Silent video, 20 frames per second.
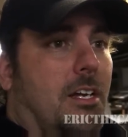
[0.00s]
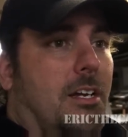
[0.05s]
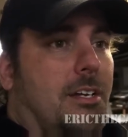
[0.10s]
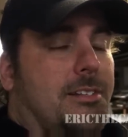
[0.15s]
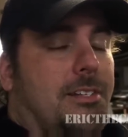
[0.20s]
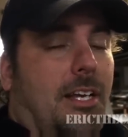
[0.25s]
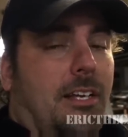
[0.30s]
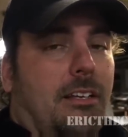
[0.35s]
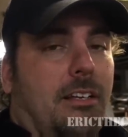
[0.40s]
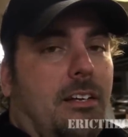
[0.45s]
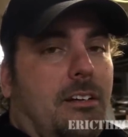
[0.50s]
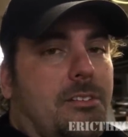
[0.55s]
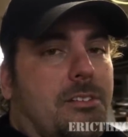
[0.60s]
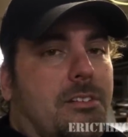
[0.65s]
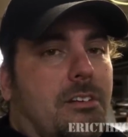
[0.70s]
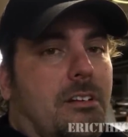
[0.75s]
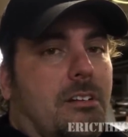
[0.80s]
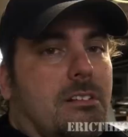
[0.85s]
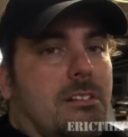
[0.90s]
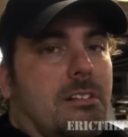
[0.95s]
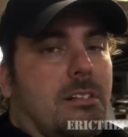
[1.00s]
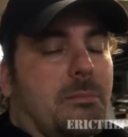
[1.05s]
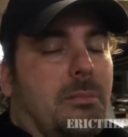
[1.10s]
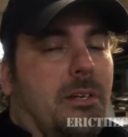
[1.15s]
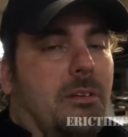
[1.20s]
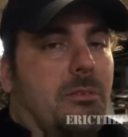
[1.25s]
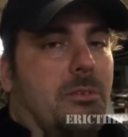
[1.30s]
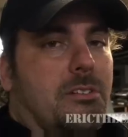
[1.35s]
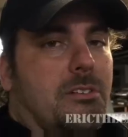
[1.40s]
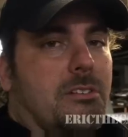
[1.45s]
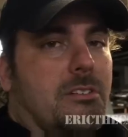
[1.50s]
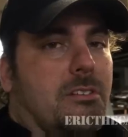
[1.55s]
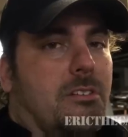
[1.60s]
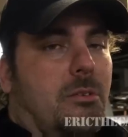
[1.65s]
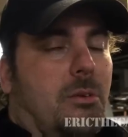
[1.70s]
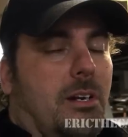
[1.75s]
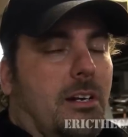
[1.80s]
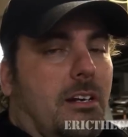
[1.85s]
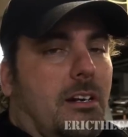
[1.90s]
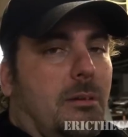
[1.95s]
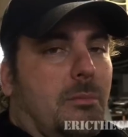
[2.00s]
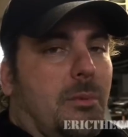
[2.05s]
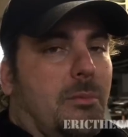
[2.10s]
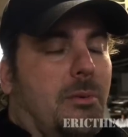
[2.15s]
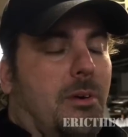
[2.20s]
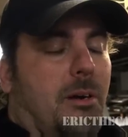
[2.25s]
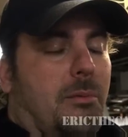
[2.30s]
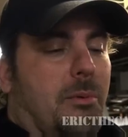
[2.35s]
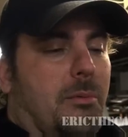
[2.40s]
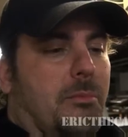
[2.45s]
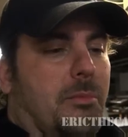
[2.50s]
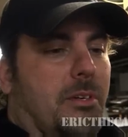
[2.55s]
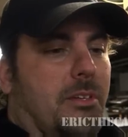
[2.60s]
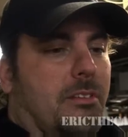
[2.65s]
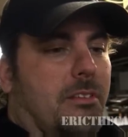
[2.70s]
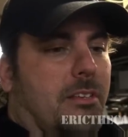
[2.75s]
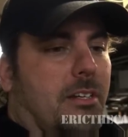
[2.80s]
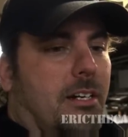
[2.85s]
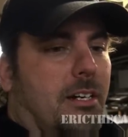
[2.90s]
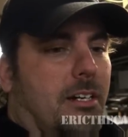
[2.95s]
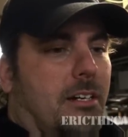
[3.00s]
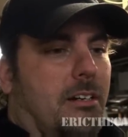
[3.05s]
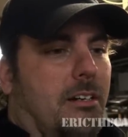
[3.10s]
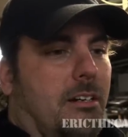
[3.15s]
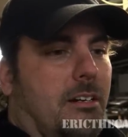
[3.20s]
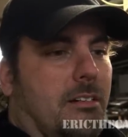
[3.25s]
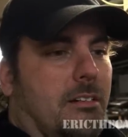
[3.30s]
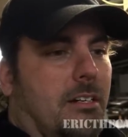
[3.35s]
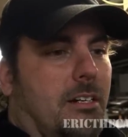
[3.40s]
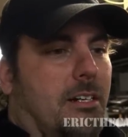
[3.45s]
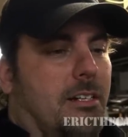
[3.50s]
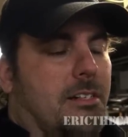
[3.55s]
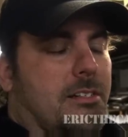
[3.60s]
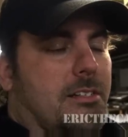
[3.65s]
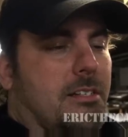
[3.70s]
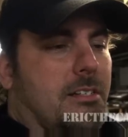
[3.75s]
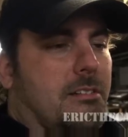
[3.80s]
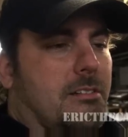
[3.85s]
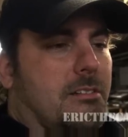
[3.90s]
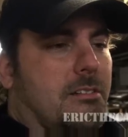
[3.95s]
second gear started slipping, which is quite a common problem with Honda Odysseys.